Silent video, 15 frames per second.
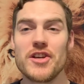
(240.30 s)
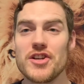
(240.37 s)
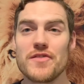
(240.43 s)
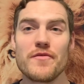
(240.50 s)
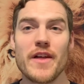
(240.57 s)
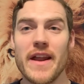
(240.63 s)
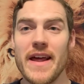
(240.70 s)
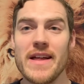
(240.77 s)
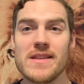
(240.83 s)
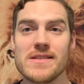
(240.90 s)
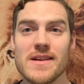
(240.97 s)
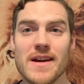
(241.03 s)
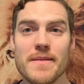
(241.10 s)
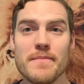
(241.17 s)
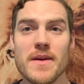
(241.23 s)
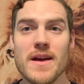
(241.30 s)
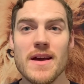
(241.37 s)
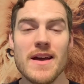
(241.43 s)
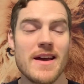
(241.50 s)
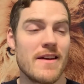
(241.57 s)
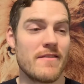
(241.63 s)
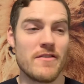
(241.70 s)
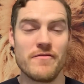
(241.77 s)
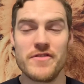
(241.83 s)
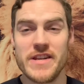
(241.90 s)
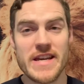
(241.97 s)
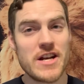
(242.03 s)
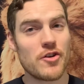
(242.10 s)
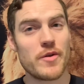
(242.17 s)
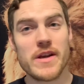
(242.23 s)
for that enzyme, you've
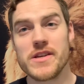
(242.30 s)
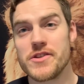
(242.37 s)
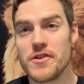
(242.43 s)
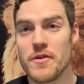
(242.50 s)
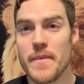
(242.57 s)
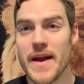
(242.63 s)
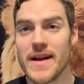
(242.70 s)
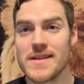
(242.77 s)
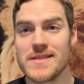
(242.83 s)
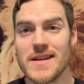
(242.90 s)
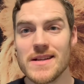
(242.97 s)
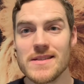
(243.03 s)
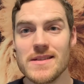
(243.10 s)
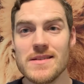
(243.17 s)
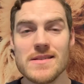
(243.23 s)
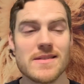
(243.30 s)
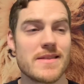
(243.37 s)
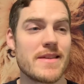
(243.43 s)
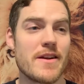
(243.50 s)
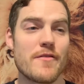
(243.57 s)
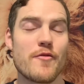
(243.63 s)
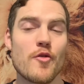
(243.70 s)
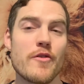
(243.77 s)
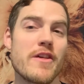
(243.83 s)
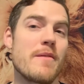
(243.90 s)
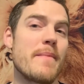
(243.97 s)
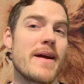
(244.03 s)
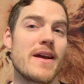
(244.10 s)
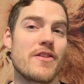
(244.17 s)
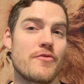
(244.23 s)
decreased your omega-6s, therefore the
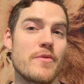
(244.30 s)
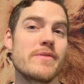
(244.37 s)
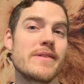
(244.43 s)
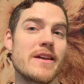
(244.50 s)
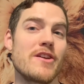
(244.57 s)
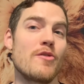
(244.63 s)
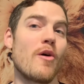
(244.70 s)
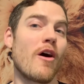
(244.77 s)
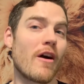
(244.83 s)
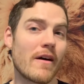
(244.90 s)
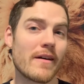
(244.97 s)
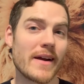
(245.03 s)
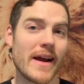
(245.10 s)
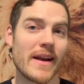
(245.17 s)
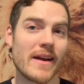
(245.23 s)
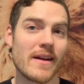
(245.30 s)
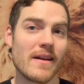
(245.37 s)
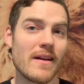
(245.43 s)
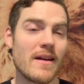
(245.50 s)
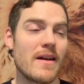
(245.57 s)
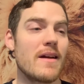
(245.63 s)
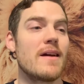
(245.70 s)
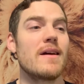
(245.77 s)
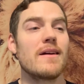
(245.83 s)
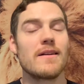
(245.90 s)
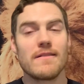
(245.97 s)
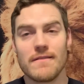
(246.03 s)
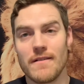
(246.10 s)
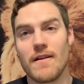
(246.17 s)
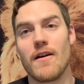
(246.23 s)
omega-3s that you are getting
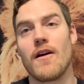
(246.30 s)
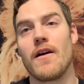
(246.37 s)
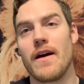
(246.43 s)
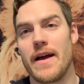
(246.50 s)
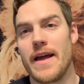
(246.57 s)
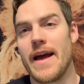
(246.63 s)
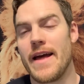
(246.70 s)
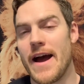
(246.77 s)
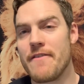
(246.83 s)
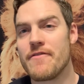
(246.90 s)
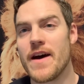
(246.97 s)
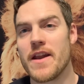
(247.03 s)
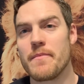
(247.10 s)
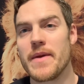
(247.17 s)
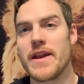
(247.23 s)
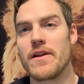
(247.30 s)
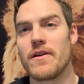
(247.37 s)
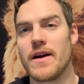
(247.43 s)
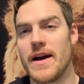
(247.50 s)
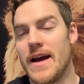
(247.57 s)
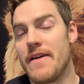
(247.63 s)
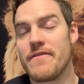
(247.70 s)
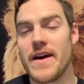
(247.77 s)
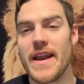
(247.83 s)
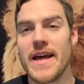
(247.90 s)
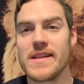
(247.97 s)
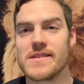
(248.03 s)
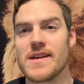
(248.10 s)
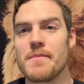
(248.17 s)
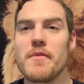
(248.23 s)
have that
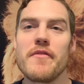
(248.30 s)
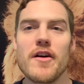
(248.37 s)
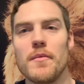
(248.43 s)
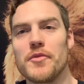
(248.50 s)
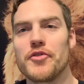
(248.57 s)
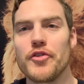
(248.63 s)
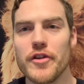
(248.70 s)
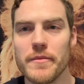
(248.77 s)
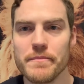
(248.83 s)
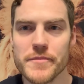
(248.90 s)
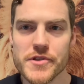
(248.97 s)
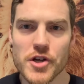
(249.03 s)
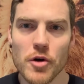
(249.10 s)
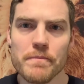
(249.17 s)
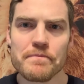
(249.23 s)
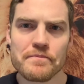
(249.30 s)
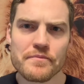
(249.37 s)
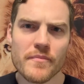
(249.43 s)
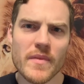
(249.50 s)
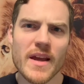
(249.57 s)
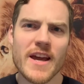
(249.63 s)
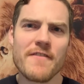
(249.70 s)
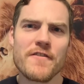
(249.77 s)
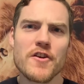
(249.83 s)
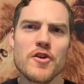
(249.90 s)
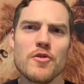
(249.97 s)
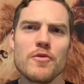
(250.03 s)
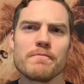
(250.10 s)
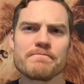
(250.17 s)
enzyme available to them. So if you